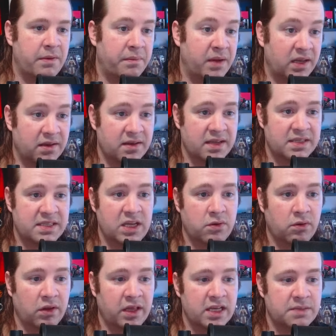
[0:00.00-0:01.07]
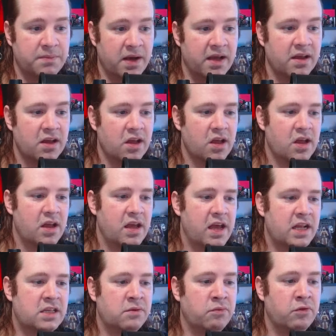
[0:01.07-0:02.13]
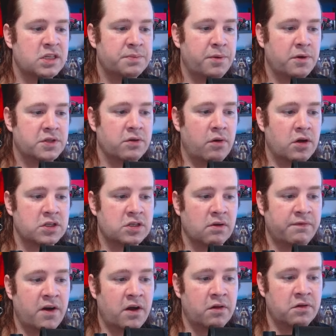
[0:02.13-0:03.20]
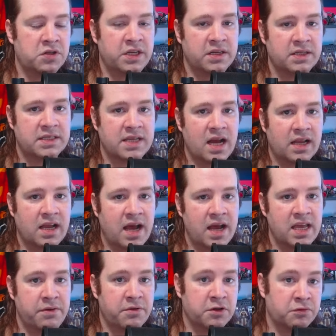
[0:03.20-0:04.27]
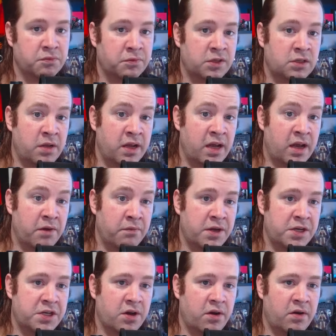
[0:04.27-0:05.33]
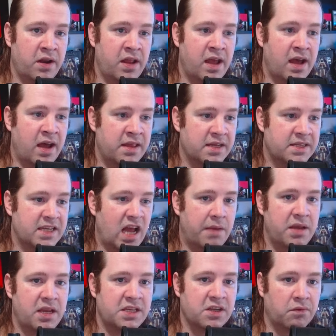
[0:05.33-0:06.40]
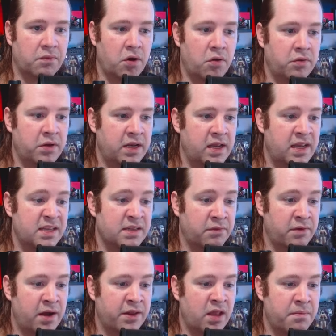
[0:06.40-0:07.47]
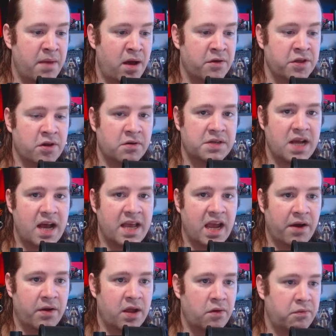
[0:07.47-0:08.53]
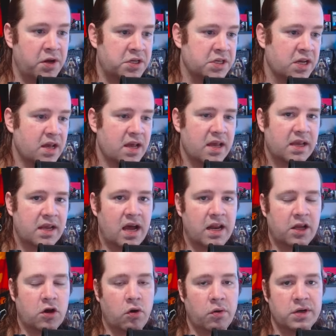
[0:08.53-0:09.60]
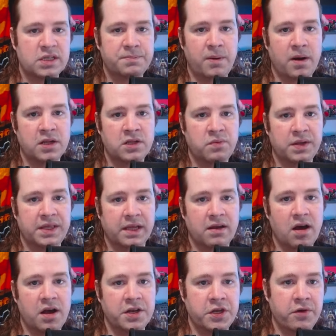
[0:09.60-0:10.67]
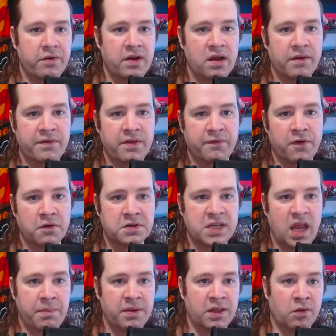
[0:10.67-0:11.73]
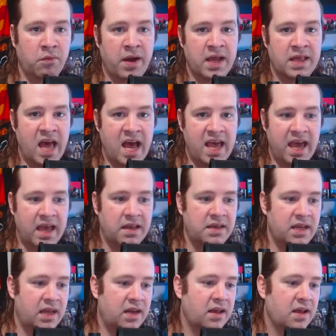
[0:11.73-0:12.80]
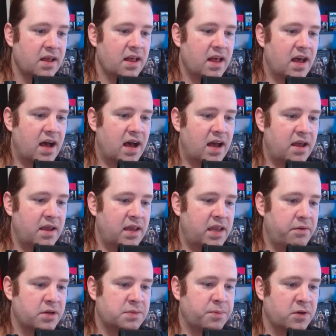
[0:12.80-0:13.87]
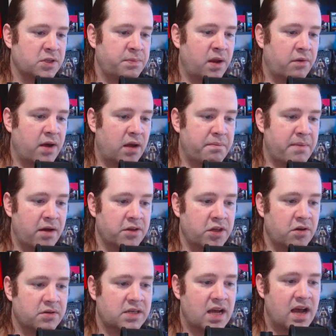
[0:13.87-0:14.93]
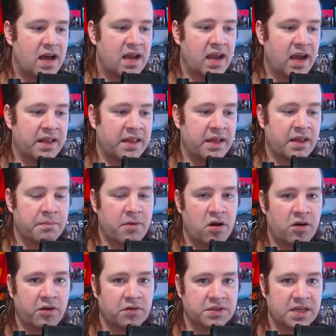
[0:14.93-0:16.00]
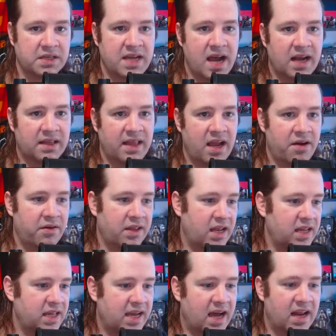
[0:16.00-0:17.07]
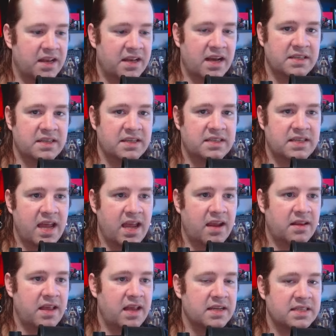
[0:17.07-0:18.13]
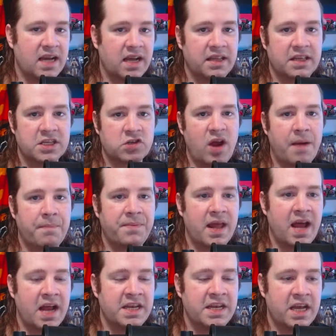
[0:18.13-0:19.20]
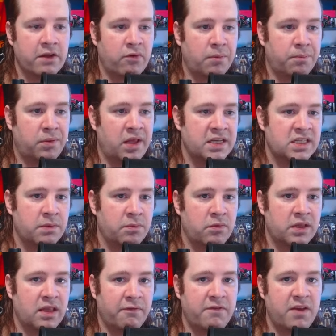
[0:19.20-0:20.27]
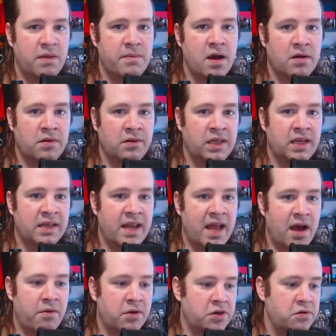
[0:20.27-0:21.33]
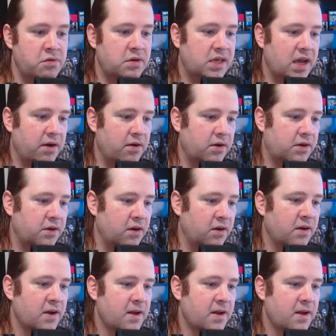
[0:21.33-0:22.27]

I mean, the sequel is, but it was supposed to also follow Jin Sakai. He was the return. Uh, this time he's a Ronin. He's around the Mount Yotei area, which kind of corresponds with the continuity of the first game and the way that ended. Uh, he was supposed to be around Mount Yotei, and then the Mongols attacked there, and then he kind of does this thing. They decided to scrap that idea and replace him with the female lead, now a new character.